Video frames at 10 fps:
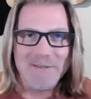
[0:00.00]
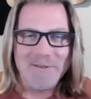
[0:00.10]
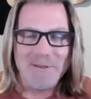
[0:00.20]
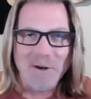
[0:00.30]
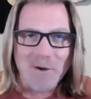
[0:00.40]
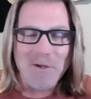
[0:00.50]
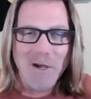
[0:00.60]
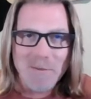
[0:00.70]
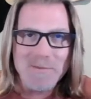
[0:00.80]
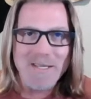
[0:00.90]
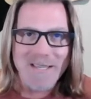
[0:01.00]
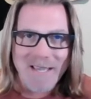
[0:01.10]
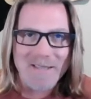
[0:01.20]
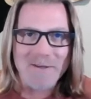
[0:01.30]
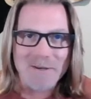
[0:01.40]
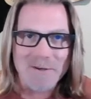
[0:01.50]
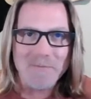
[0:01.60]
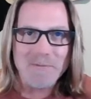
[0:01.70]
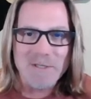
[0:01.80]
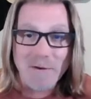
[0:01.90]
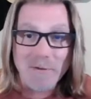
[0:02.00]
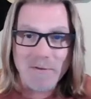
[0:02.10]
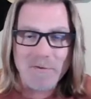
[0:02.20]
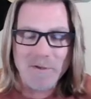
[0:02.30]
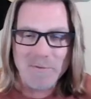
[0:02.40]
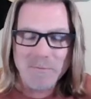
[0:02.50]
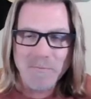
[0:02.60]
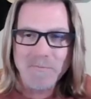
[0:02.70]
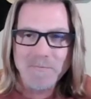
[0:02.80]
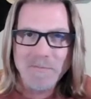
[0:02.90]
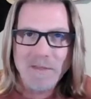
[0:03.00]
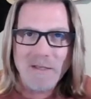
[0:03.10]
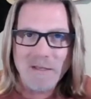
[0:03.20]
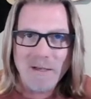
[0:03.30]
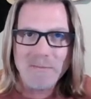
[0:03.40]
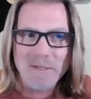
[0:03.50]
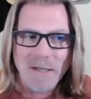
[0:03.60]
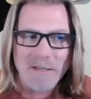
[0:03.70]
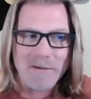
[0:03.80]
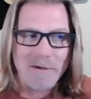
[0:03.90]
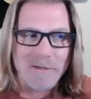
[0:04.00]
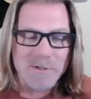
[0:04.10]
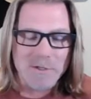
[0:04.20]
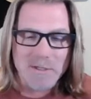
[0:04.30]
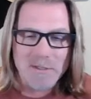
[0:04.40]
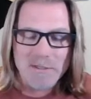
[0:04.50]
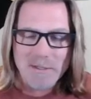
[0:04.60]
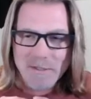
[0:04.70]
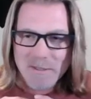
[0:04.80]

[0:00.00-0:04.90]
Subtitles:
you can all come together, several of you can come together and just